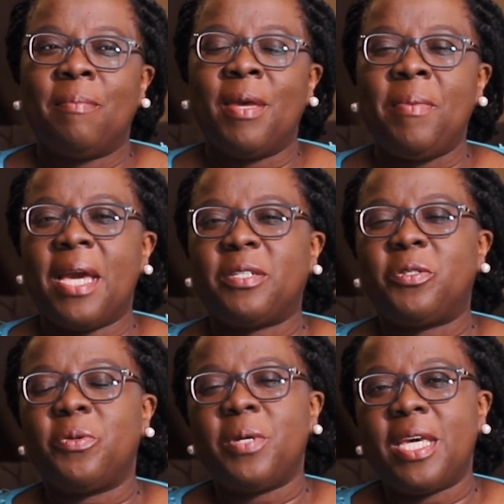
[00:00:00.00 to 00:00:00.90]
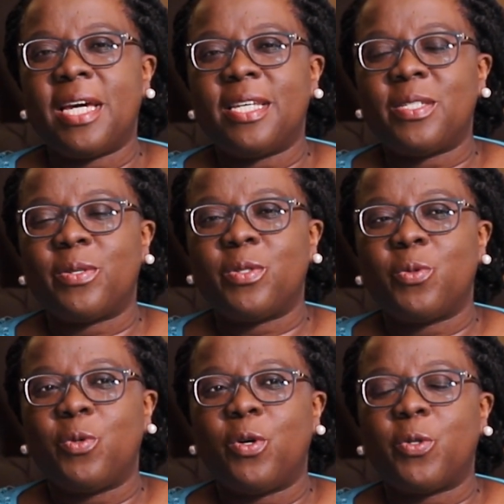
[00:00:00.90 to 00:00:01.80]
maybe at 2 years, those
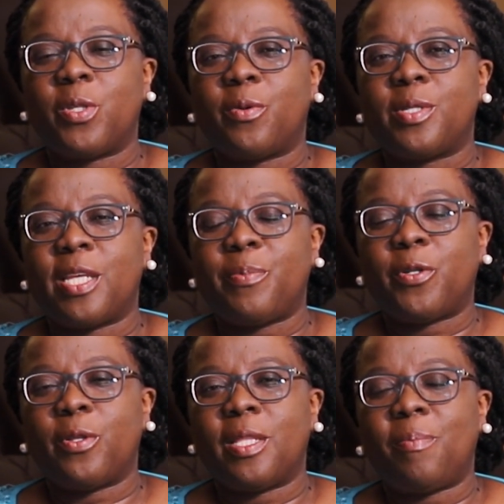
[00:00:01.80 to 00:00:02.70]
who go to the reception,